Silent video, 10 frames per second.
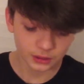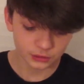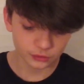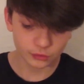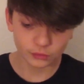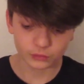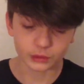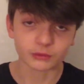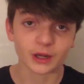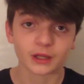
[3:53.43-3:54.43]
you
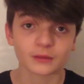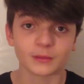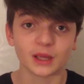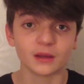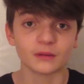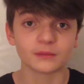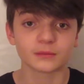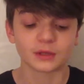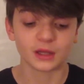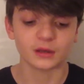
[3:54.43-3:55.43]
regret it, man,
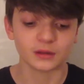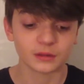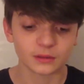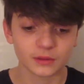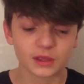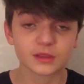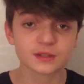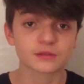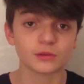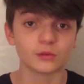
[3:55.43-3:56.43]
then think this
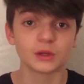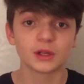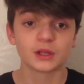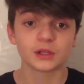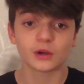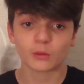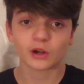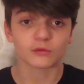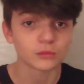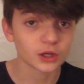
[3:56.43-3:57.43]
through. You don't want
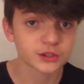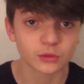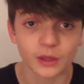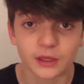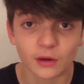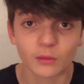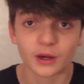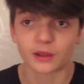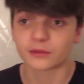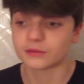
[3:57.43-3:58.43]
to rush to it. You don't want
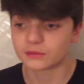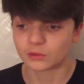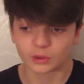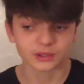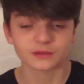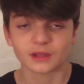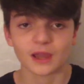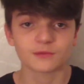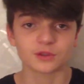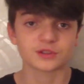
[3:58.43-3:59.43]
to do it
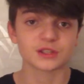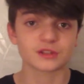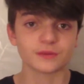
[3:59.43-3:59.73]
after you see this